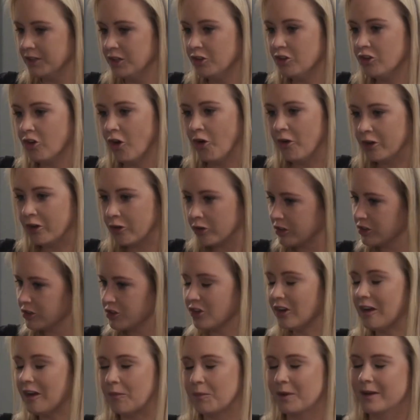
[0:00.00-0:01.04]
You going on a
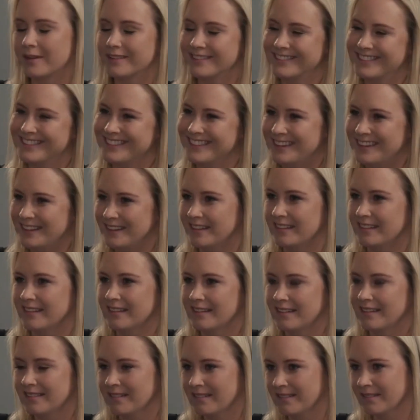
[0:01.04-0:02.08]
trip?
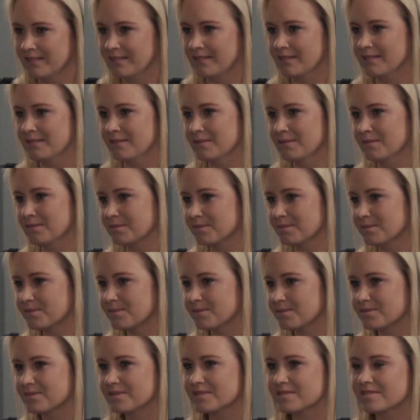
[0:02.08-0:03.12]
Colour me jealous.
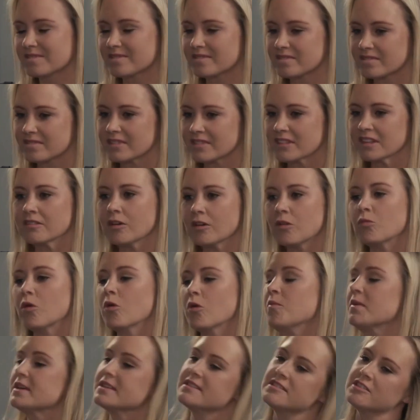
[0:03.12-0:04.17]
I
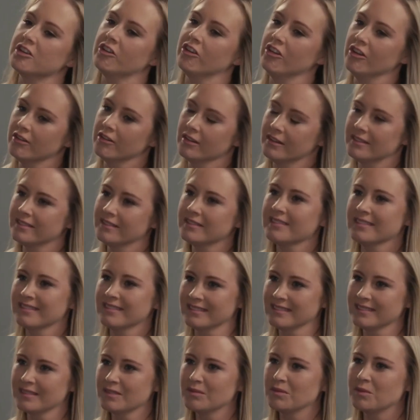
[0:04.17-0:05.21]
will miss you.
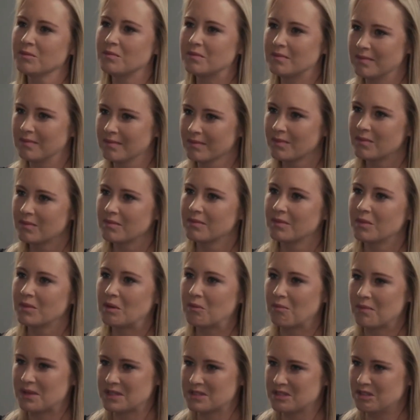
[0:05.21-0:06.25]

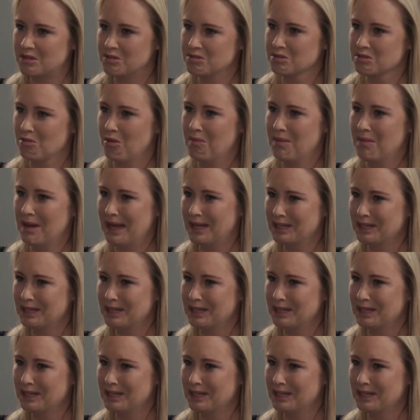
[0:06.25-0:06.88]
I'll miss you, sorry.